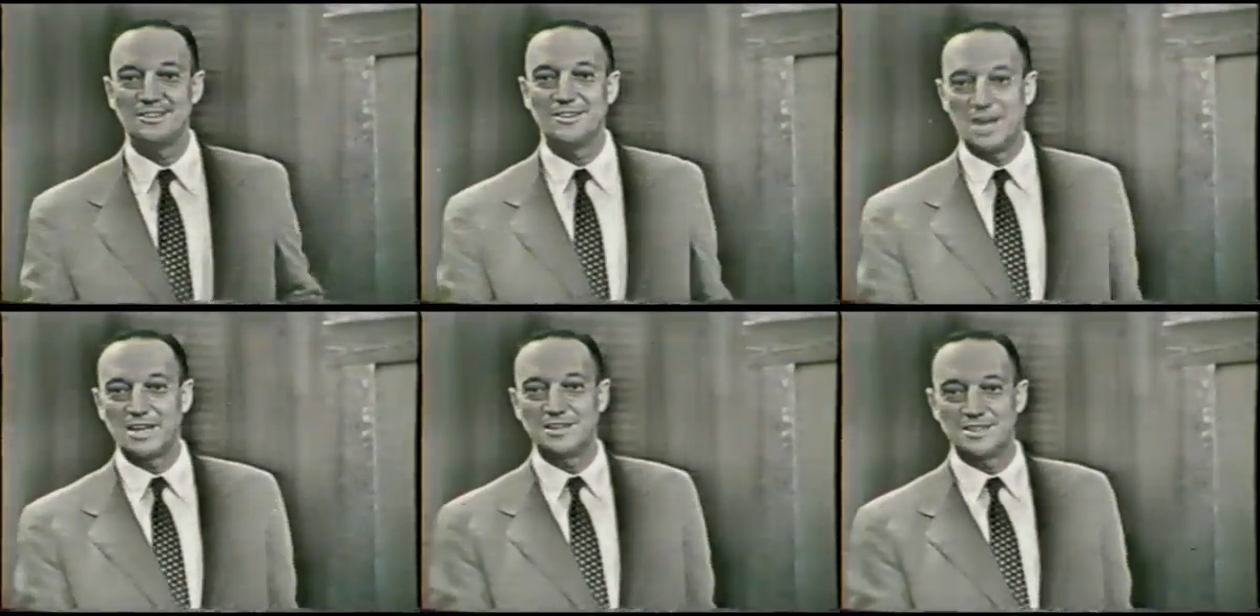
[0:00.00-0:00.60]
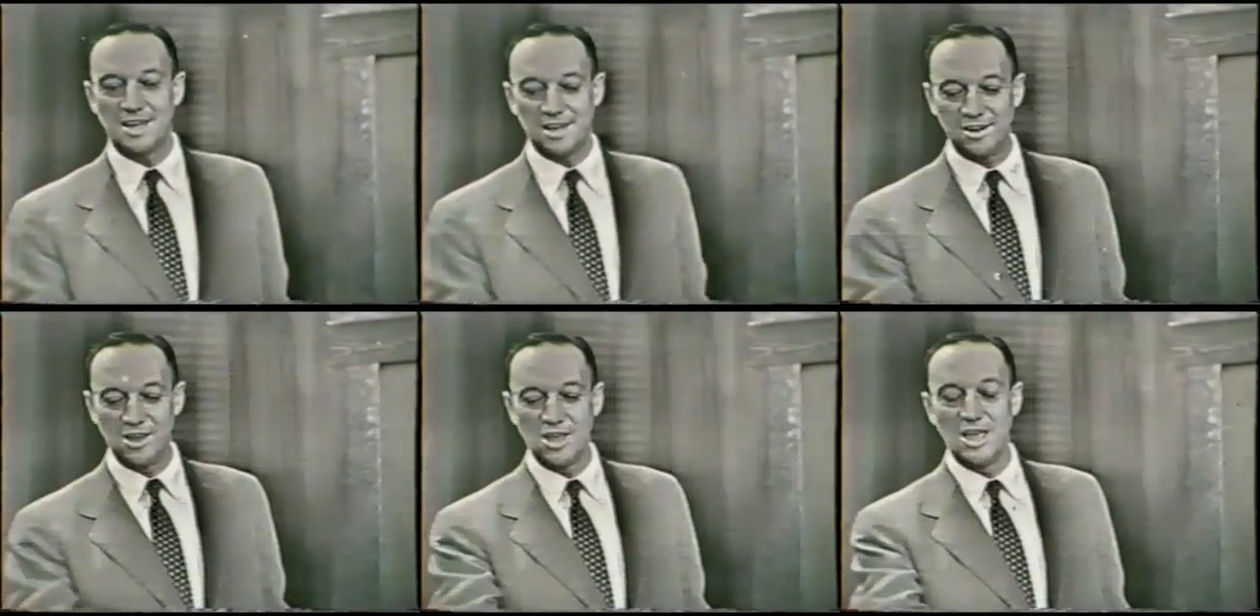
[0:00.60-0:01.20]
like a snail.
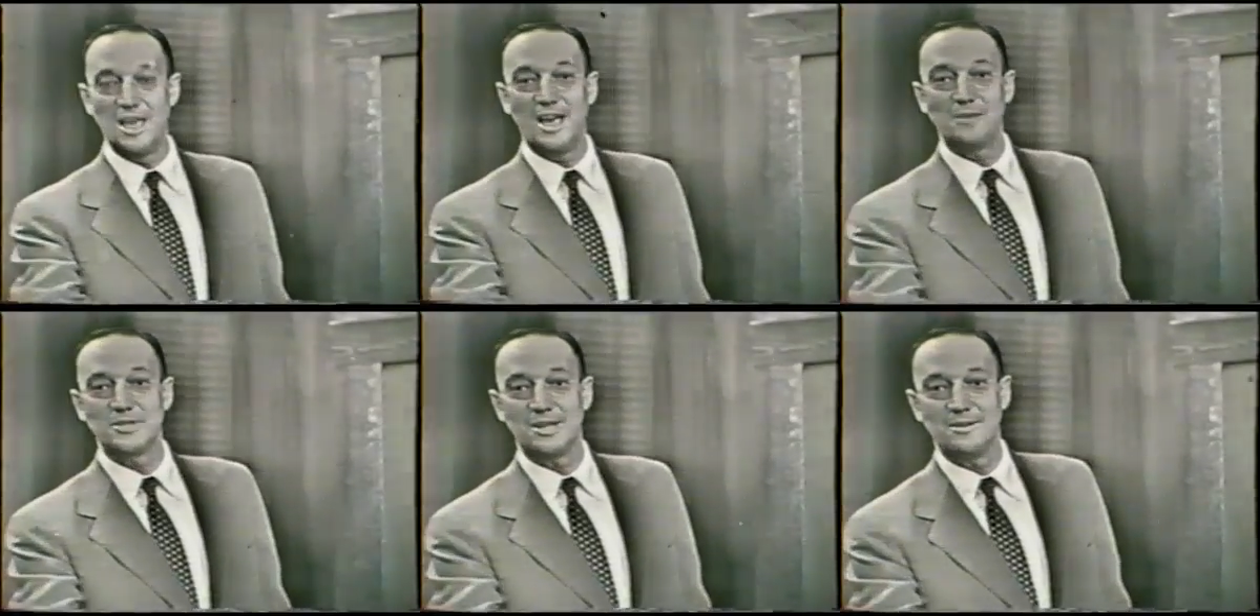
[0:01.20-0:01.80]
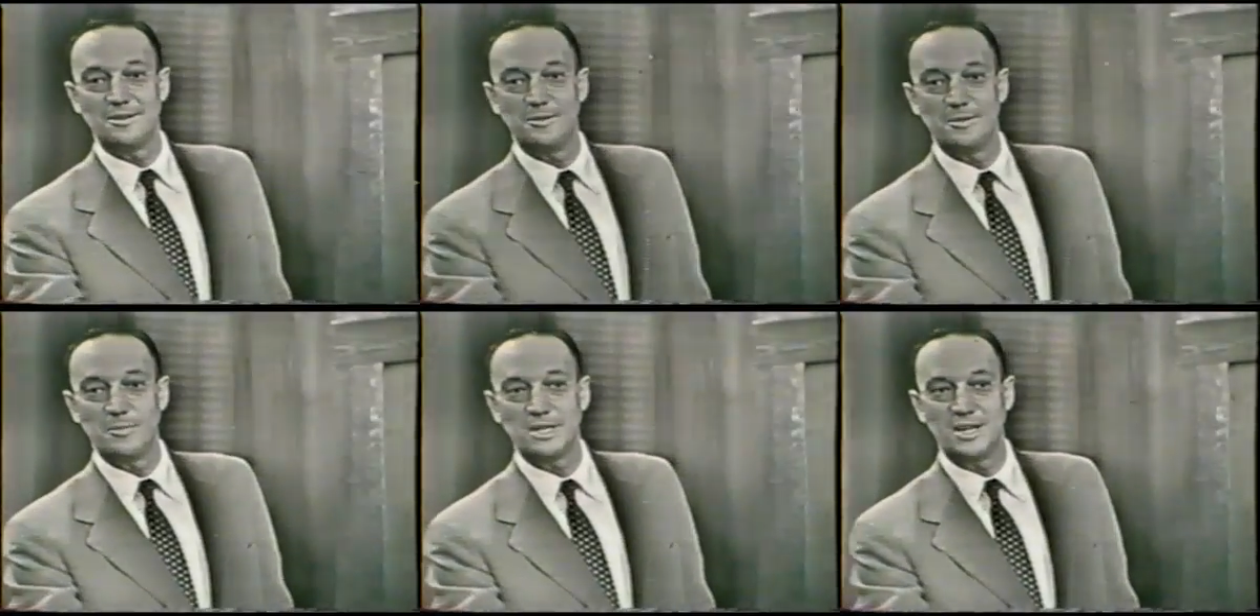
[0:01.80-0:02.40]
I was in
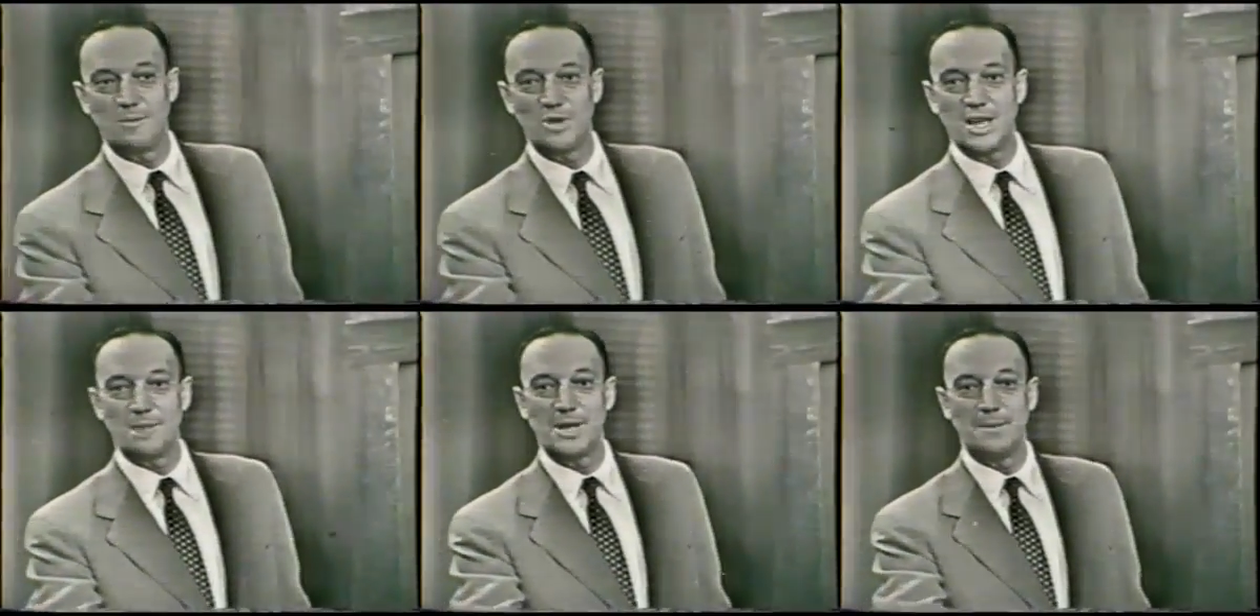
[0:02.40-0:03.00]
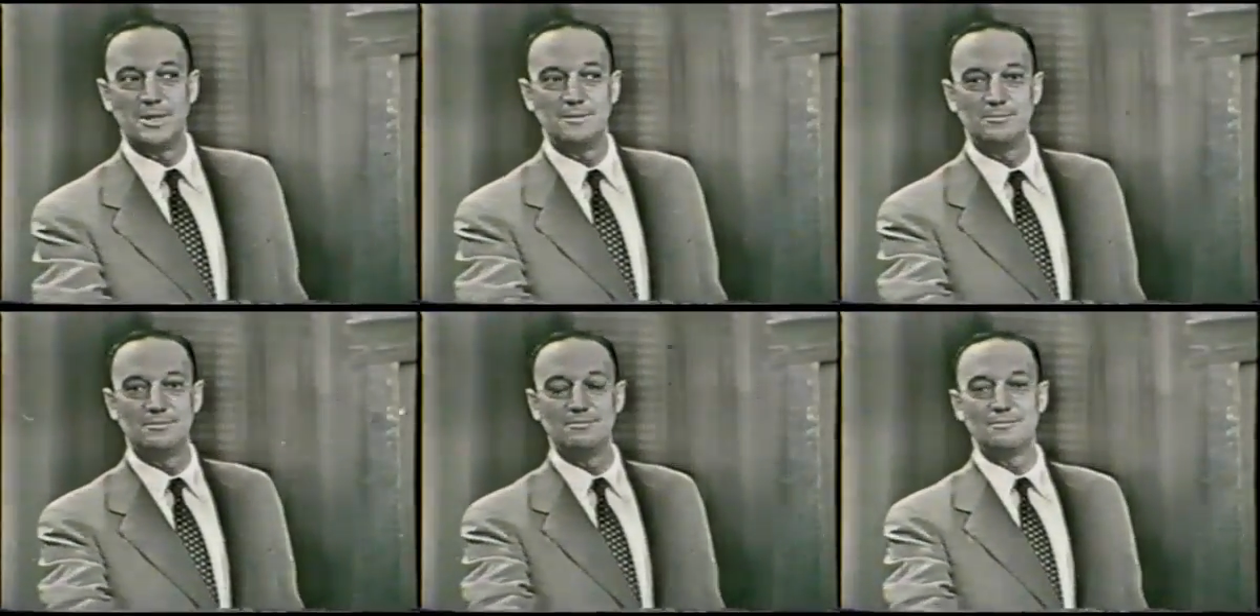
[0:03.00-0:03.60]
Montgomery, Alabama
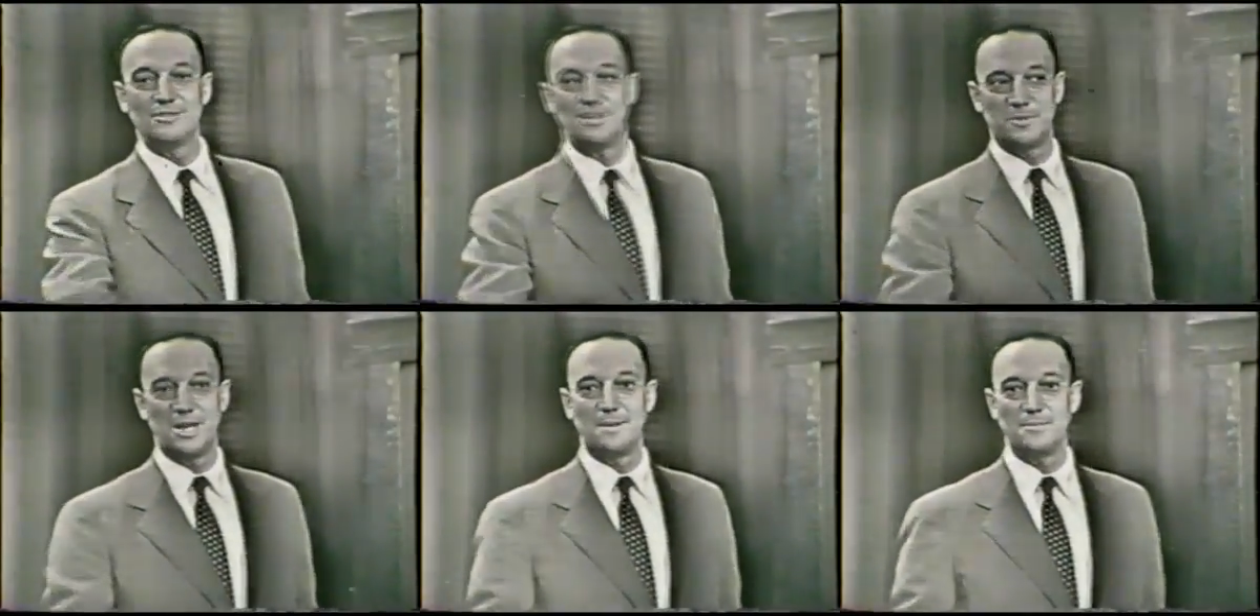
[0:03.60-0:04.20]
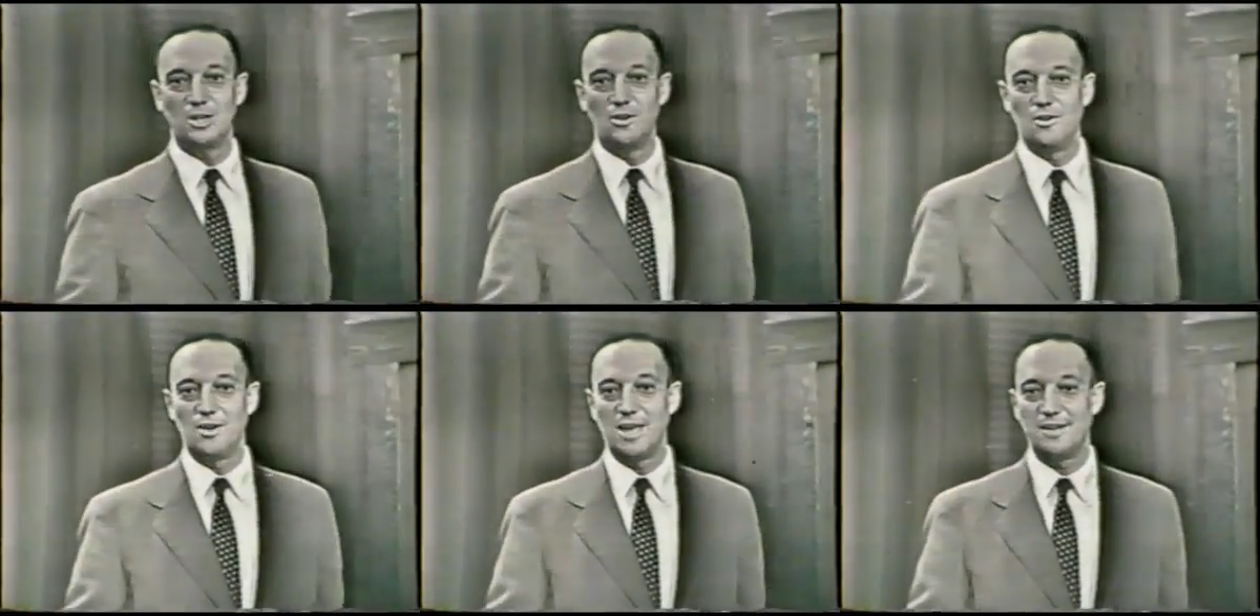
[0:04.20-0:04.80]
some time
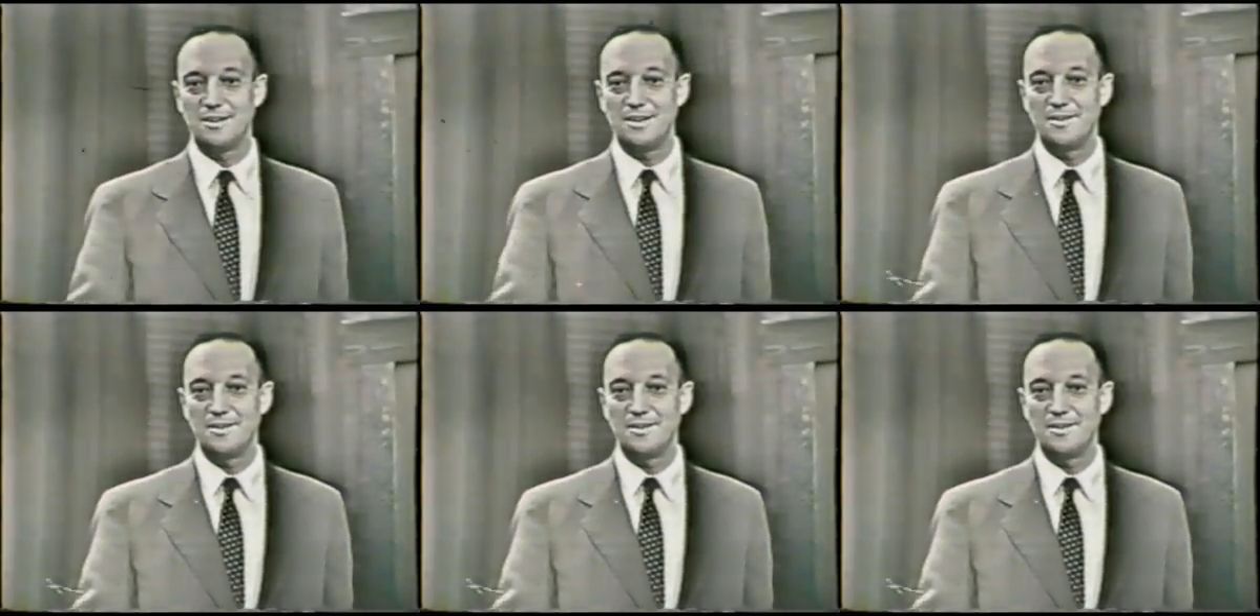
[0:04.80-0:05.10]
ago and